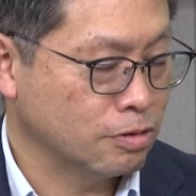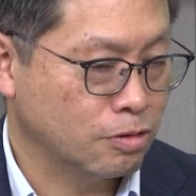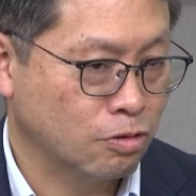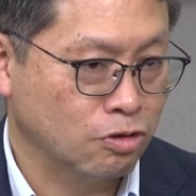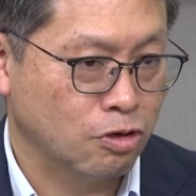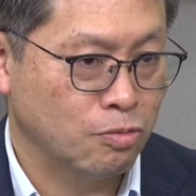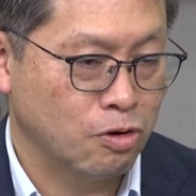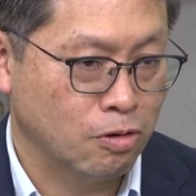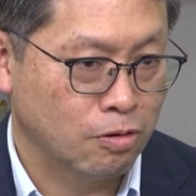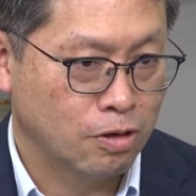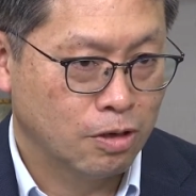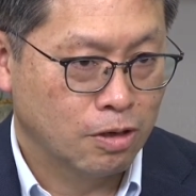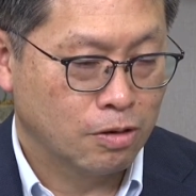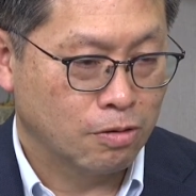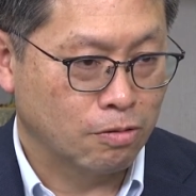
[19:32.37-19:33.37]
if Japan
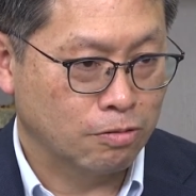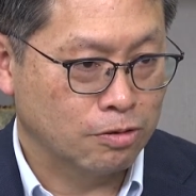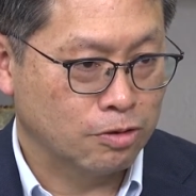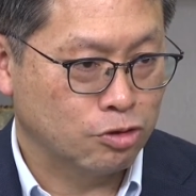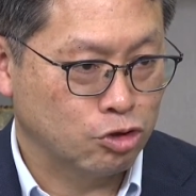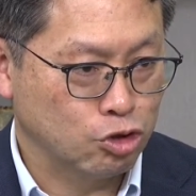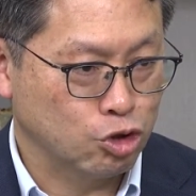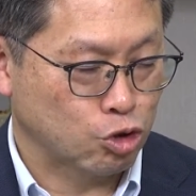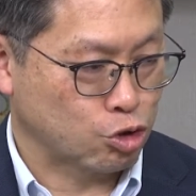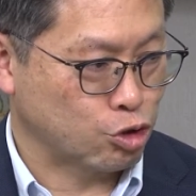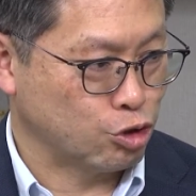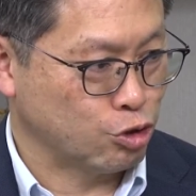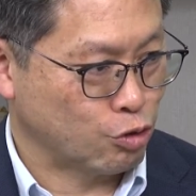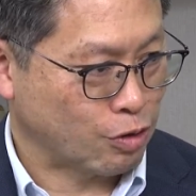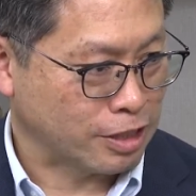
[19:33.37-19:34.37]
takes an
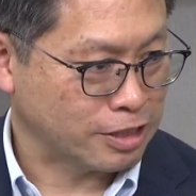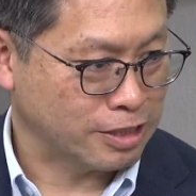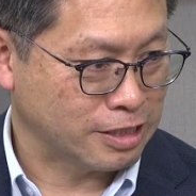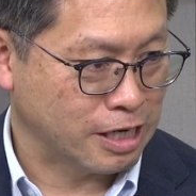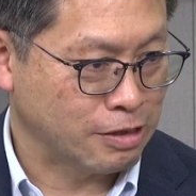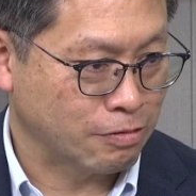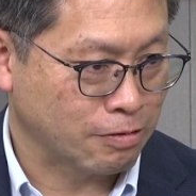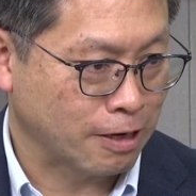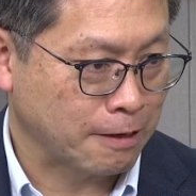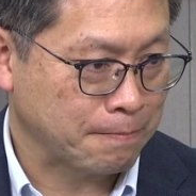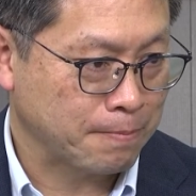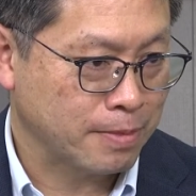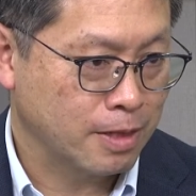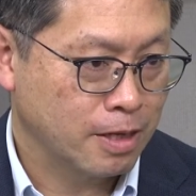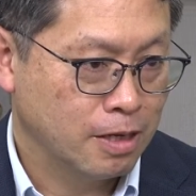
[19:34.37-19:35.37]
action, will
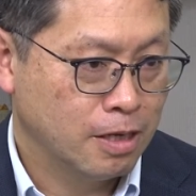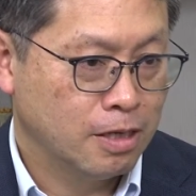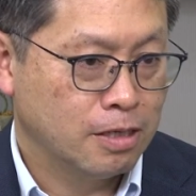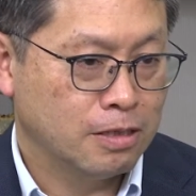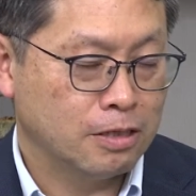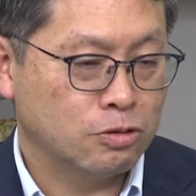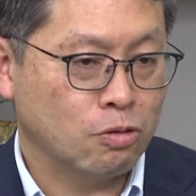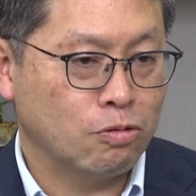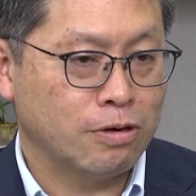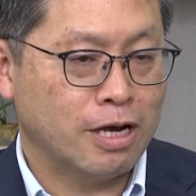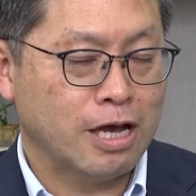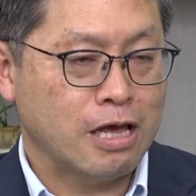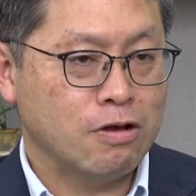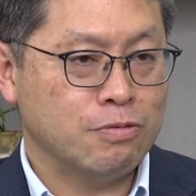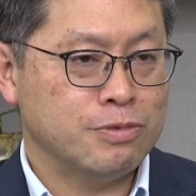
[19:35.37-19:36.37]
Japan hesitate or
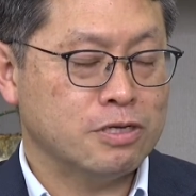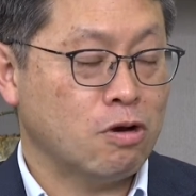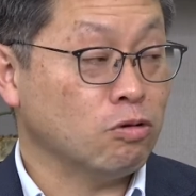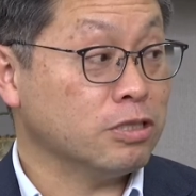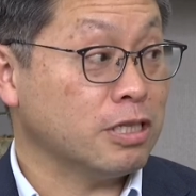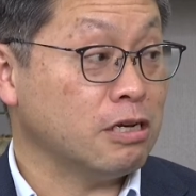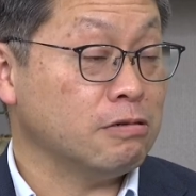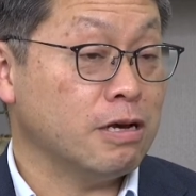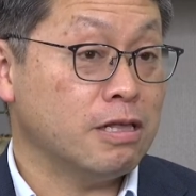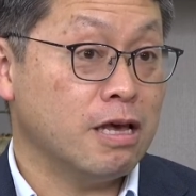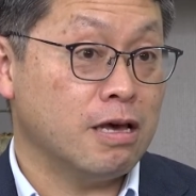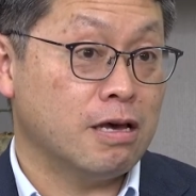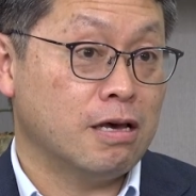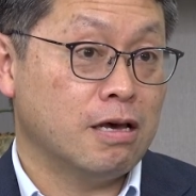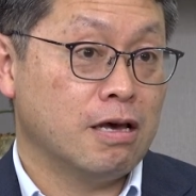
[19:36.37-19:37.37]
not to take any
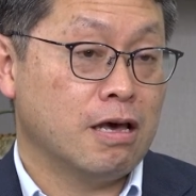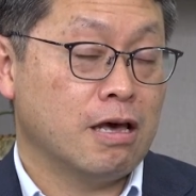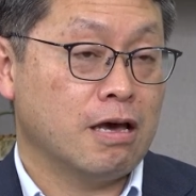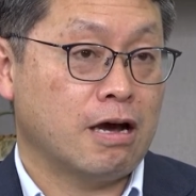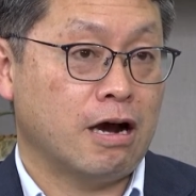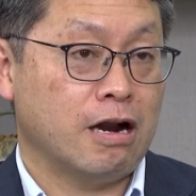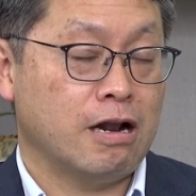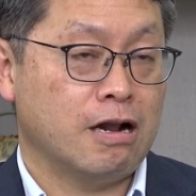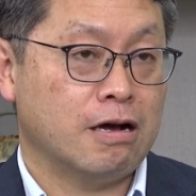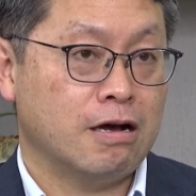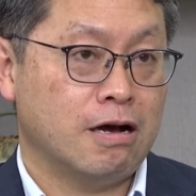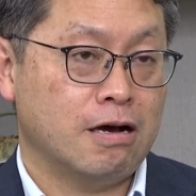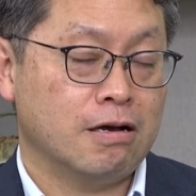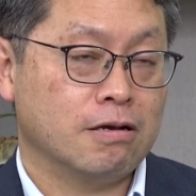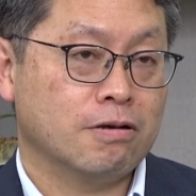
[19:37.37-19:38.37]
action?
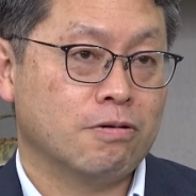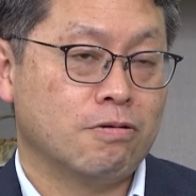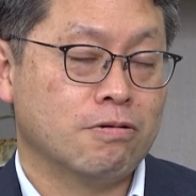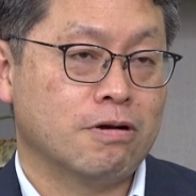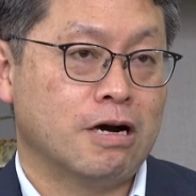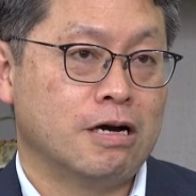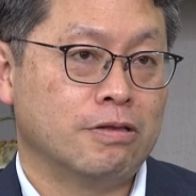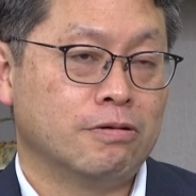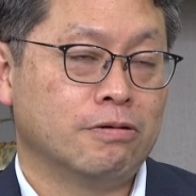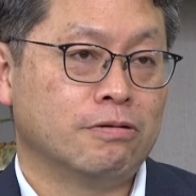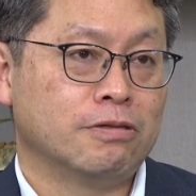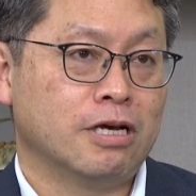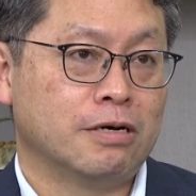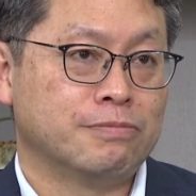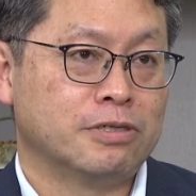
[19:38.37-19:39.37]
Keeping that
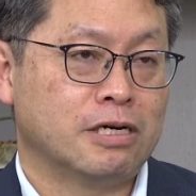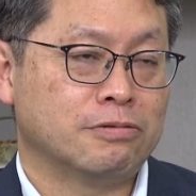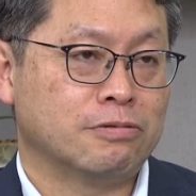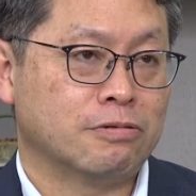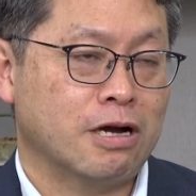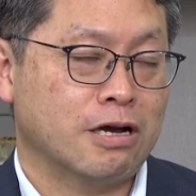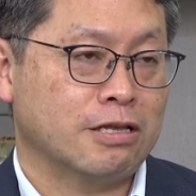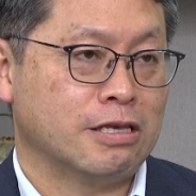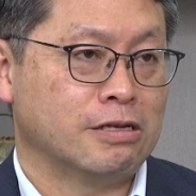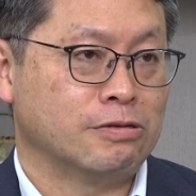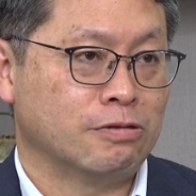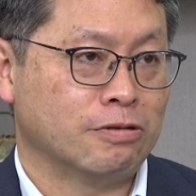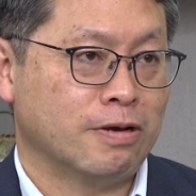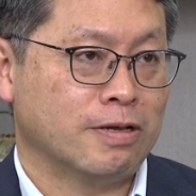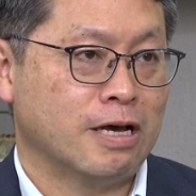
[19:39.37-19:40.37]
in mind,
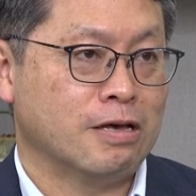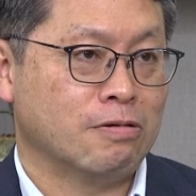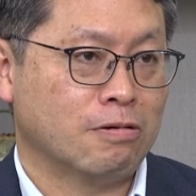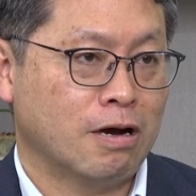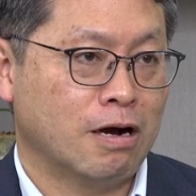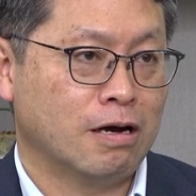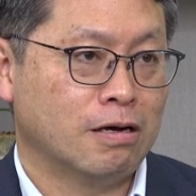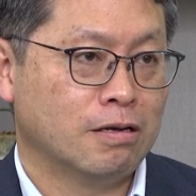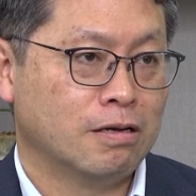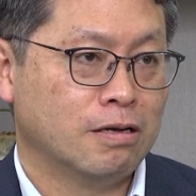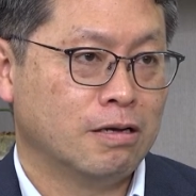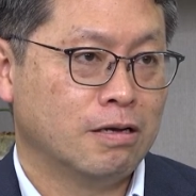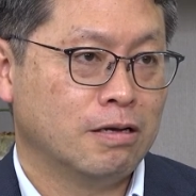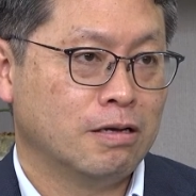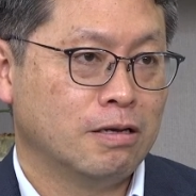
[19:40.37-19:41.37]
are
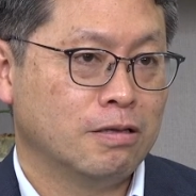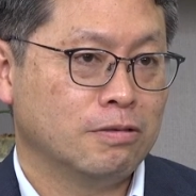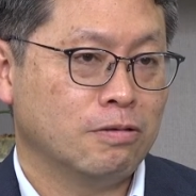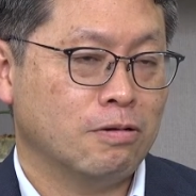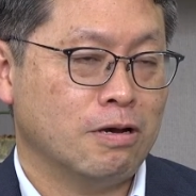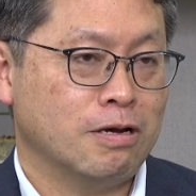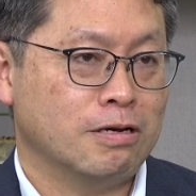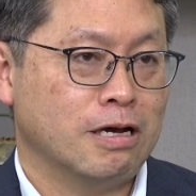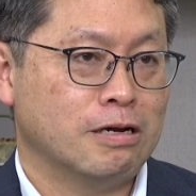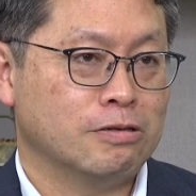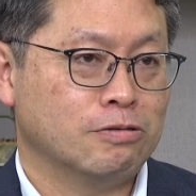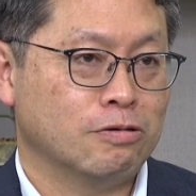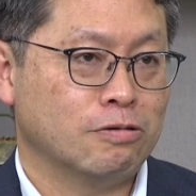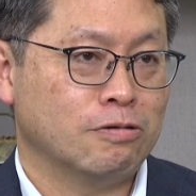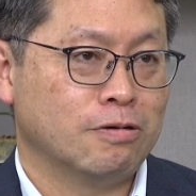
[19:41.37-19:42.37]
they
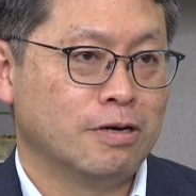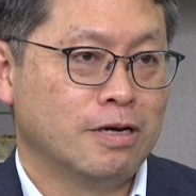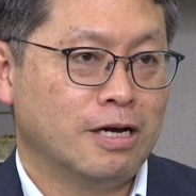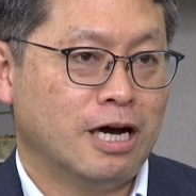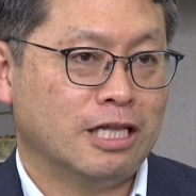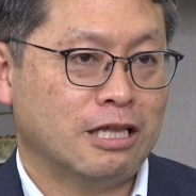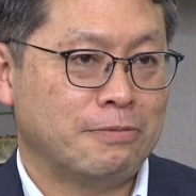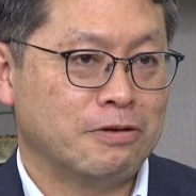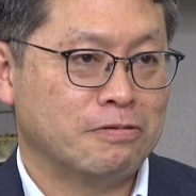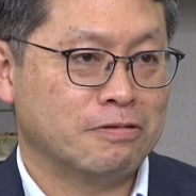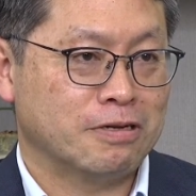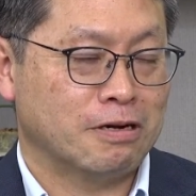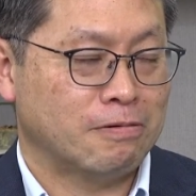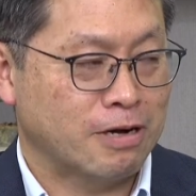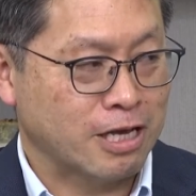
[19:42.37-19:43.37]
making a bluff?
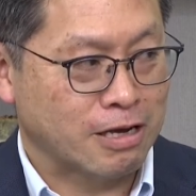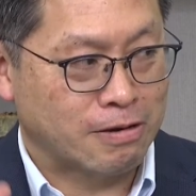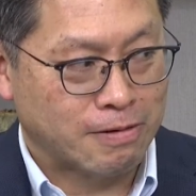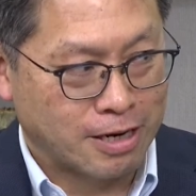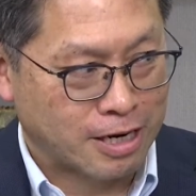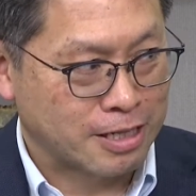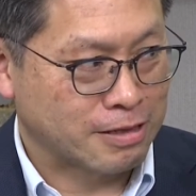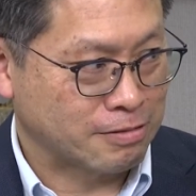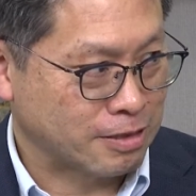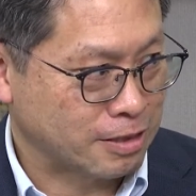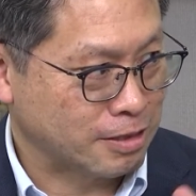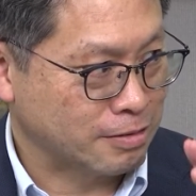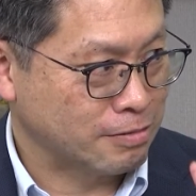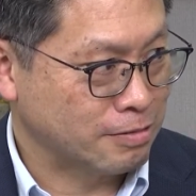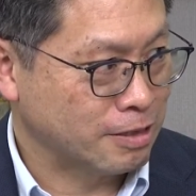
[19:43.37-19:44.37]

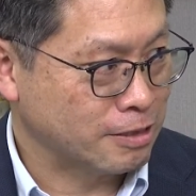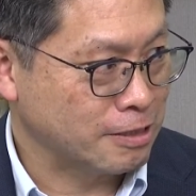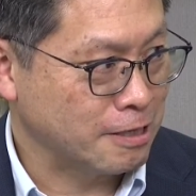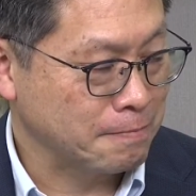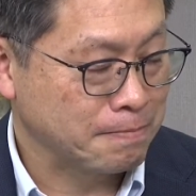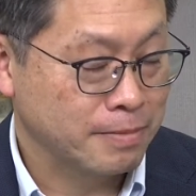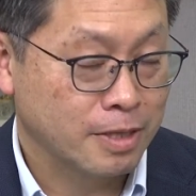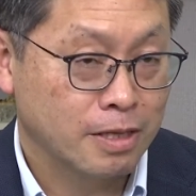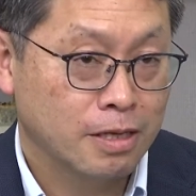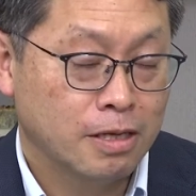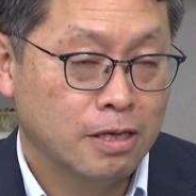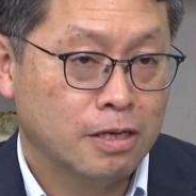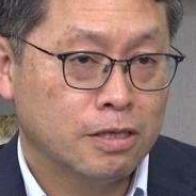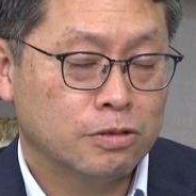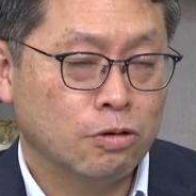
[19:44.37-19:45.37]
When I think in
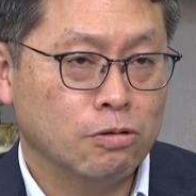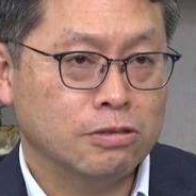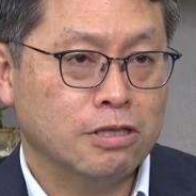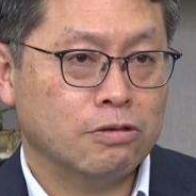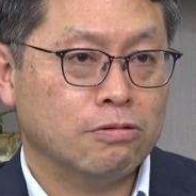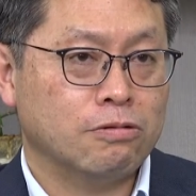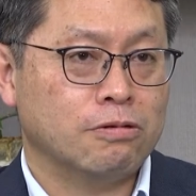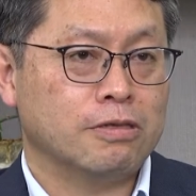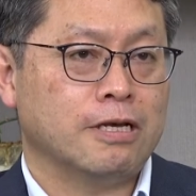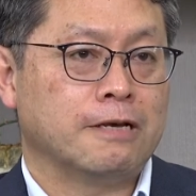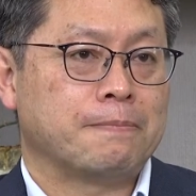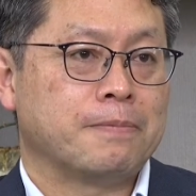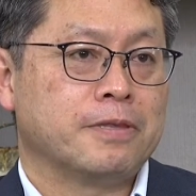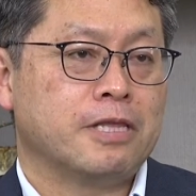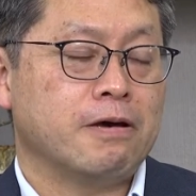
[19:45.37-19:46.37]
that way, I get
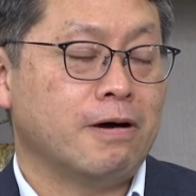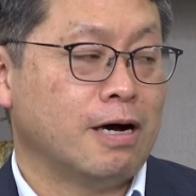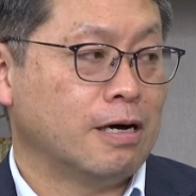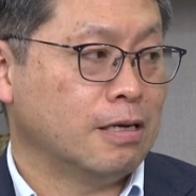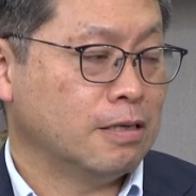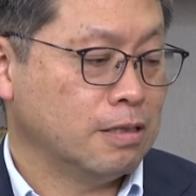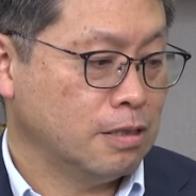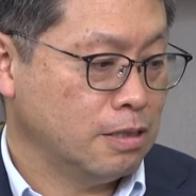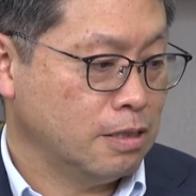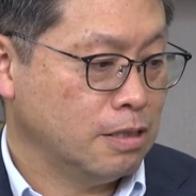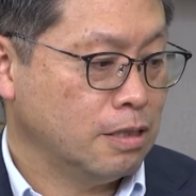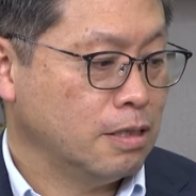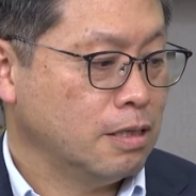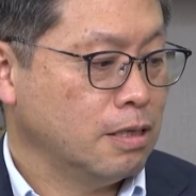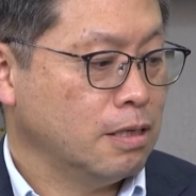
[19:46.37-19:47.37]
confused. I cannot
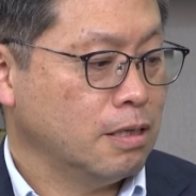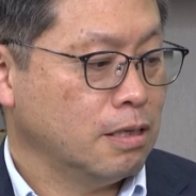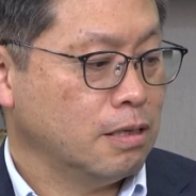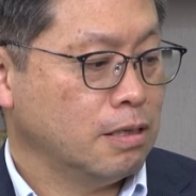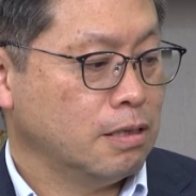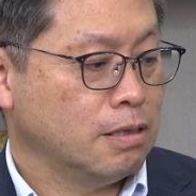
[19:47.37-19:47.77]
understand.